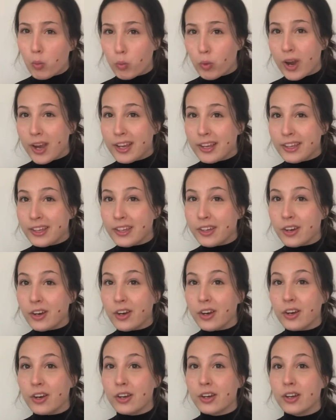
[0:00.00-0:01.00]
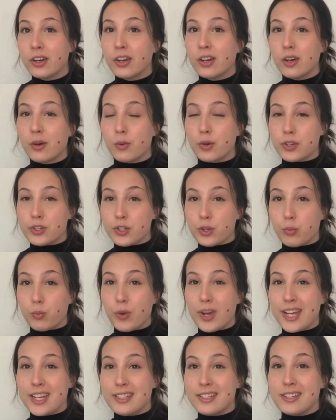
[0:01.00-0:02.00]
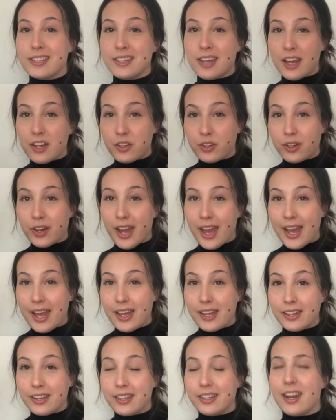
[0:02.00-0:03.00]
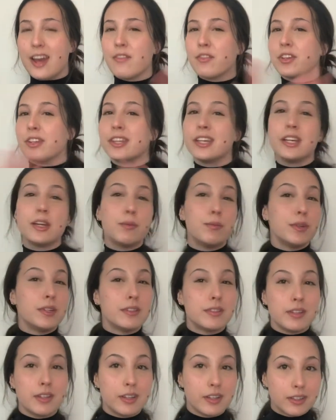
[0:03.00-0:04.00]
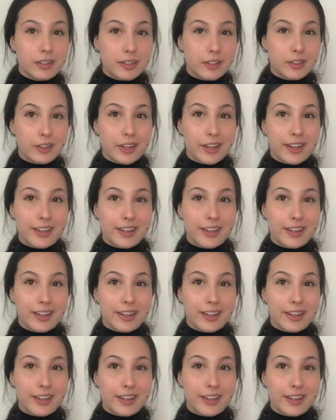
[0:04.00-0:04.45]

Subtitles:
right here, where it's your waist and your head and everything can be seen clearly.